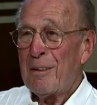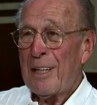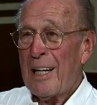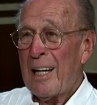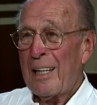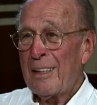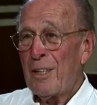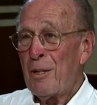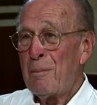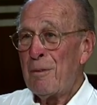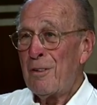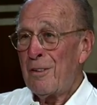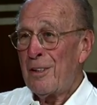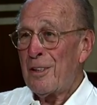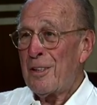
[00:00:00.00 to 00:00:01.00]
got no
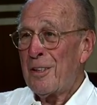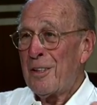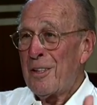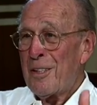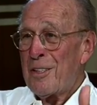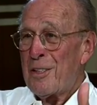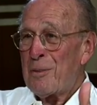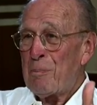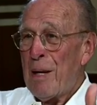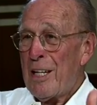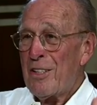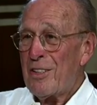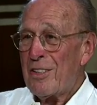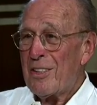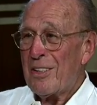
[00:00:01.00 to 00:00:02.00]
more
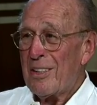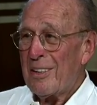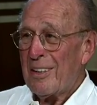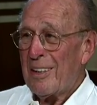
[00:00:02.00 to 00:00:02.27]
space.